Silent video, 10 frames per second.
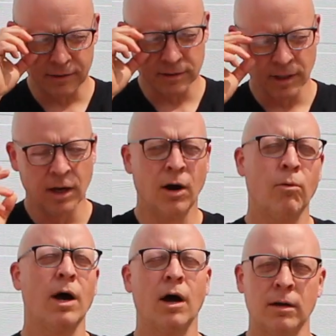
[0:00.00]
He goes,
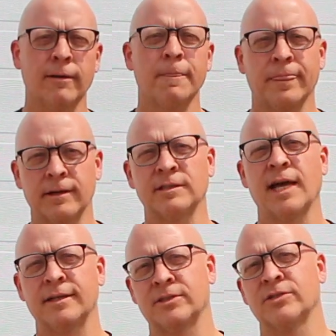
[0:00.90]
well, they're
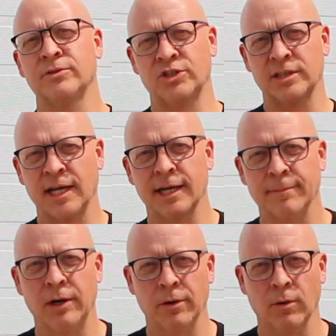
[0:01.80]
dead as soon as you take
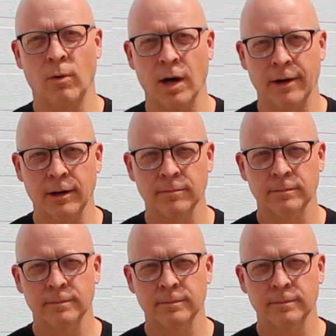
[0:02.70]
them out of the water.